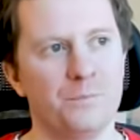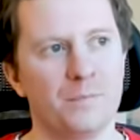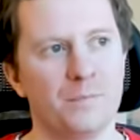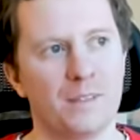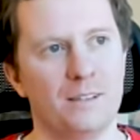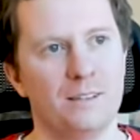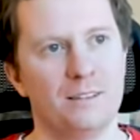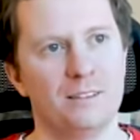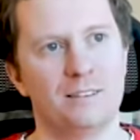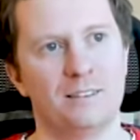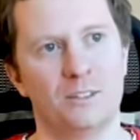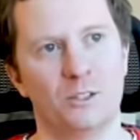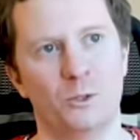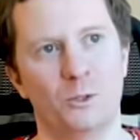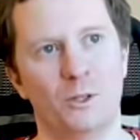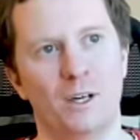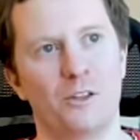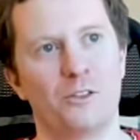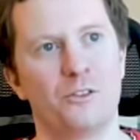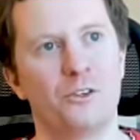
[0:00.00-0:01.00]
So
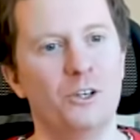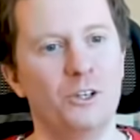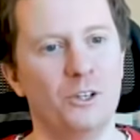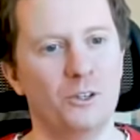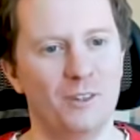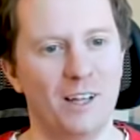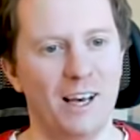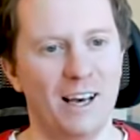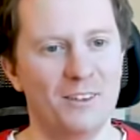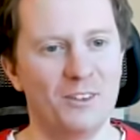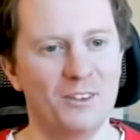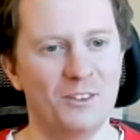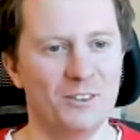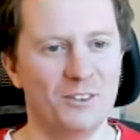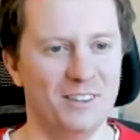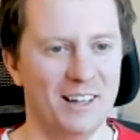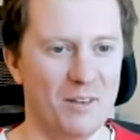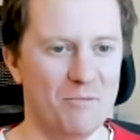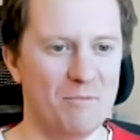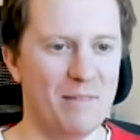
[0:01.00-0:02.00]
a third of that
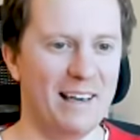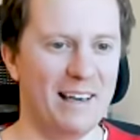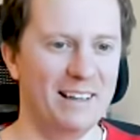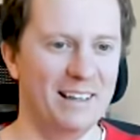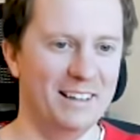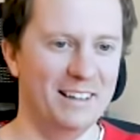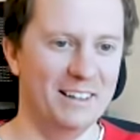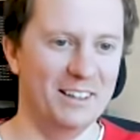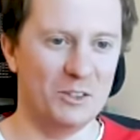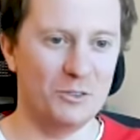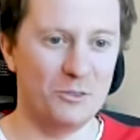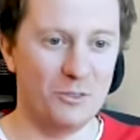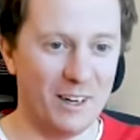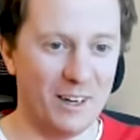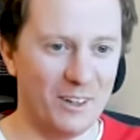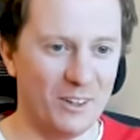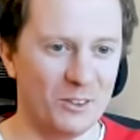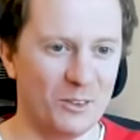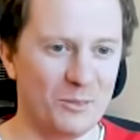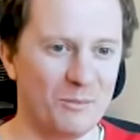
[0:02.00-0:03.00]
they paid in this
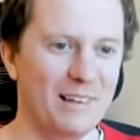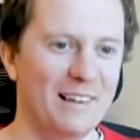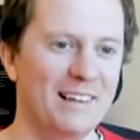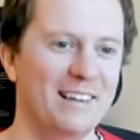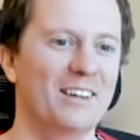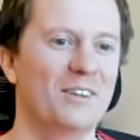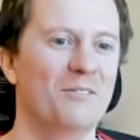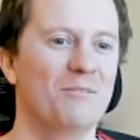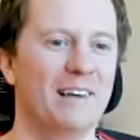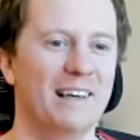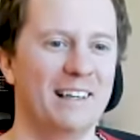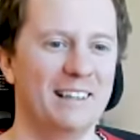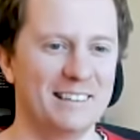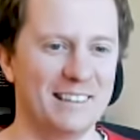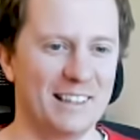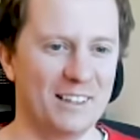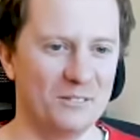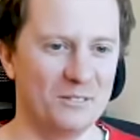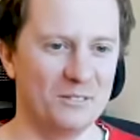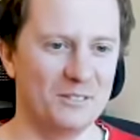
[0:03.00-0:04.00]
fairness opinion, paid
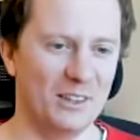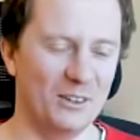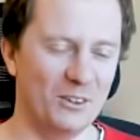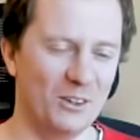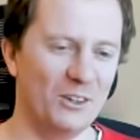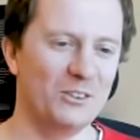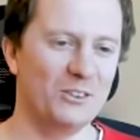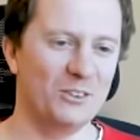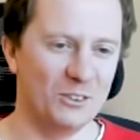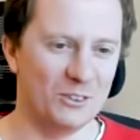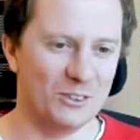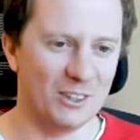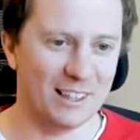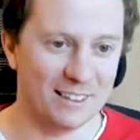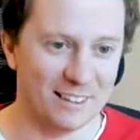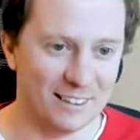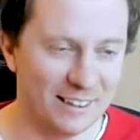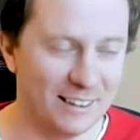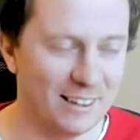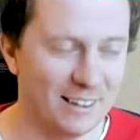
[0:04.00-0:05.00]
some lawyers to check the
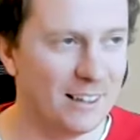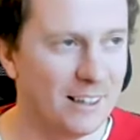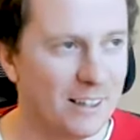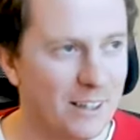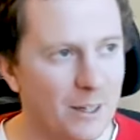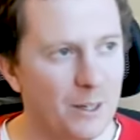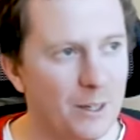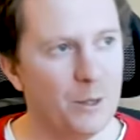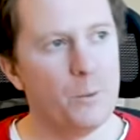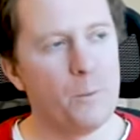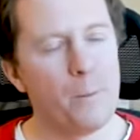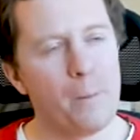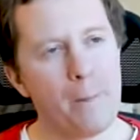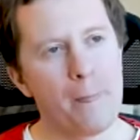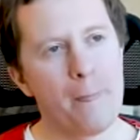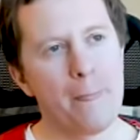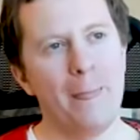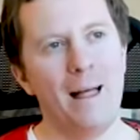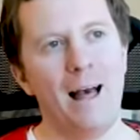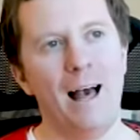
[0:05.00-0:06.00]
deal,
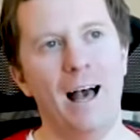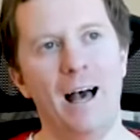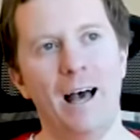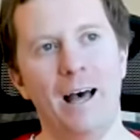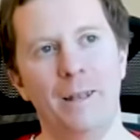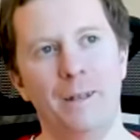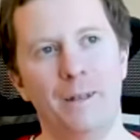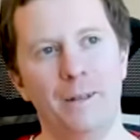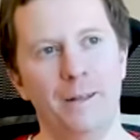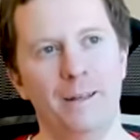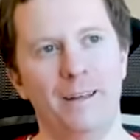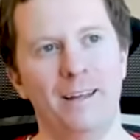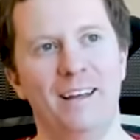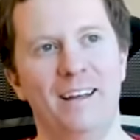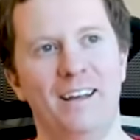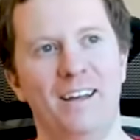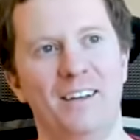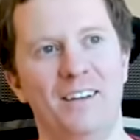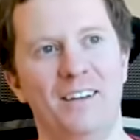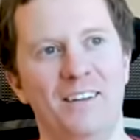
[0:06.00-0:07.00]
and
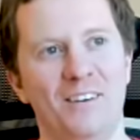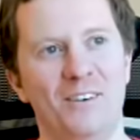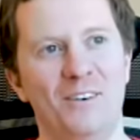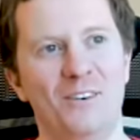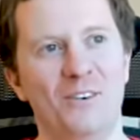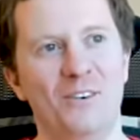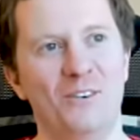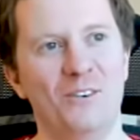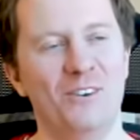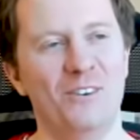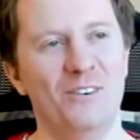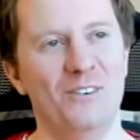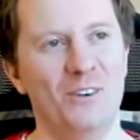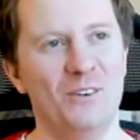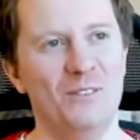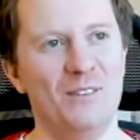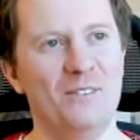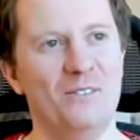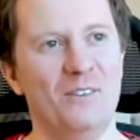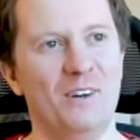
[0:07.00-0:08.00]

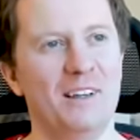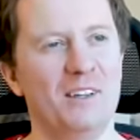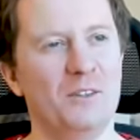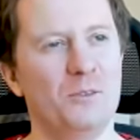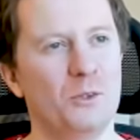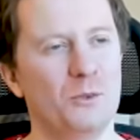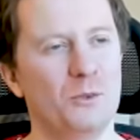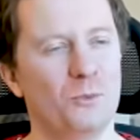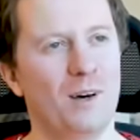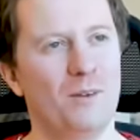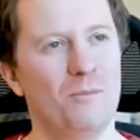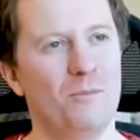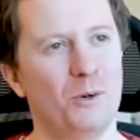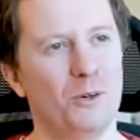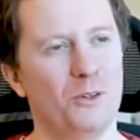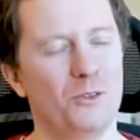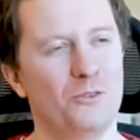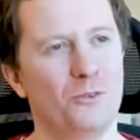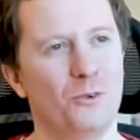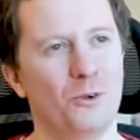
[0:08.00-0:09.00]
remember this was
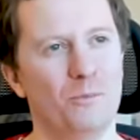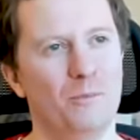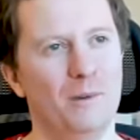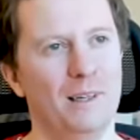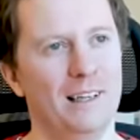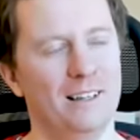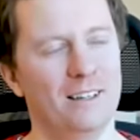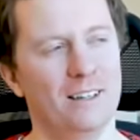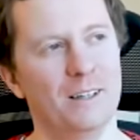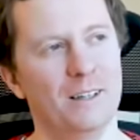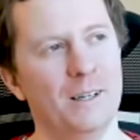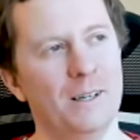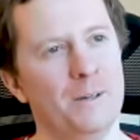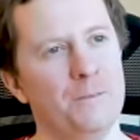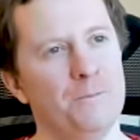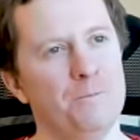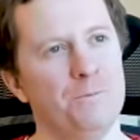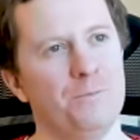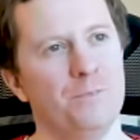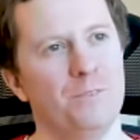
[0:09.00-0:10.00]
1.4 billion
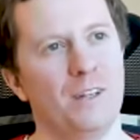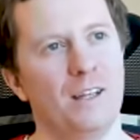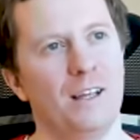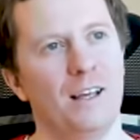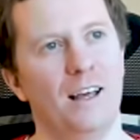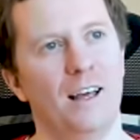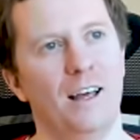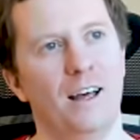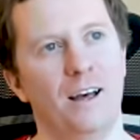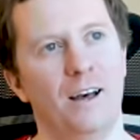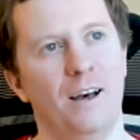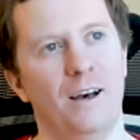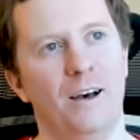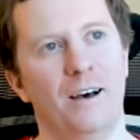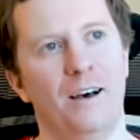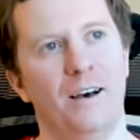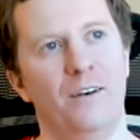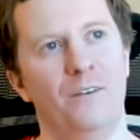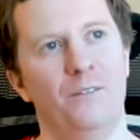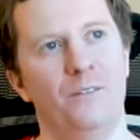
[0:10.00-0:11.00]

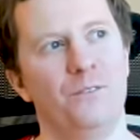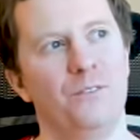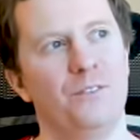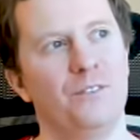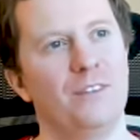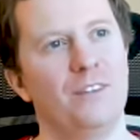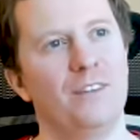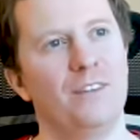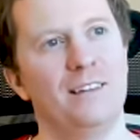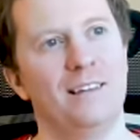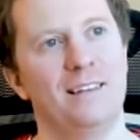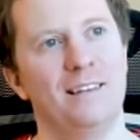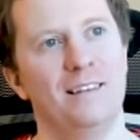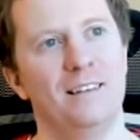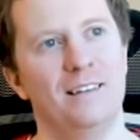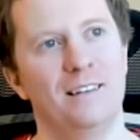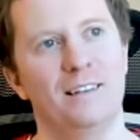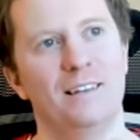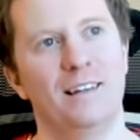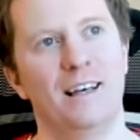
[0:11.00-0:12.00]
uh,
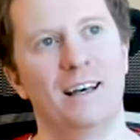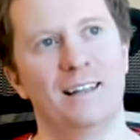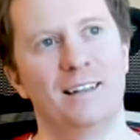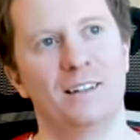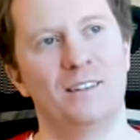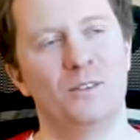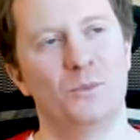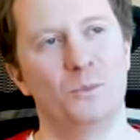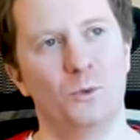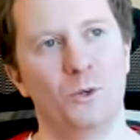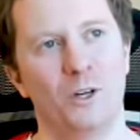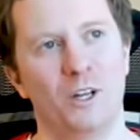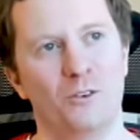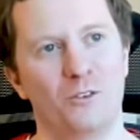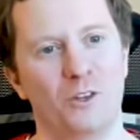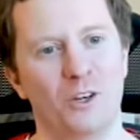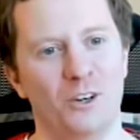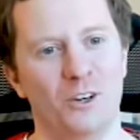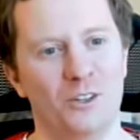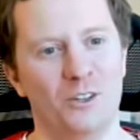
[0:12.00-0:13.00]
that would have
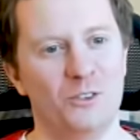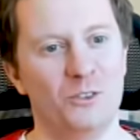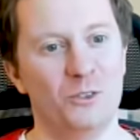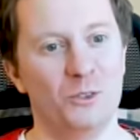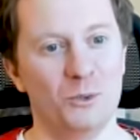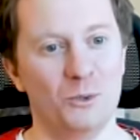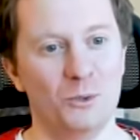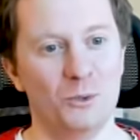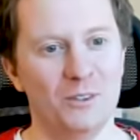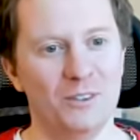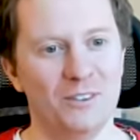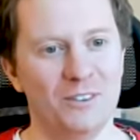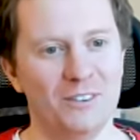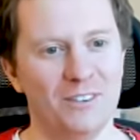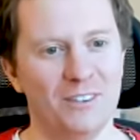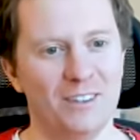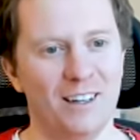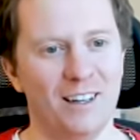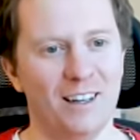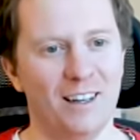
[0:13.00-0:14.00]
gone to
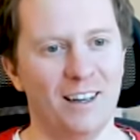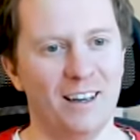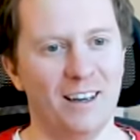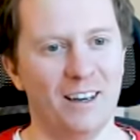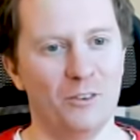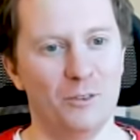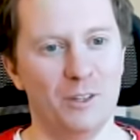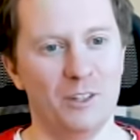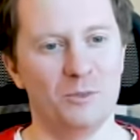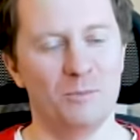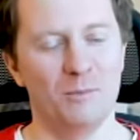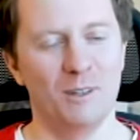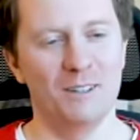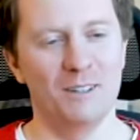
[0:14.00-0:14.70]
uh, Visma.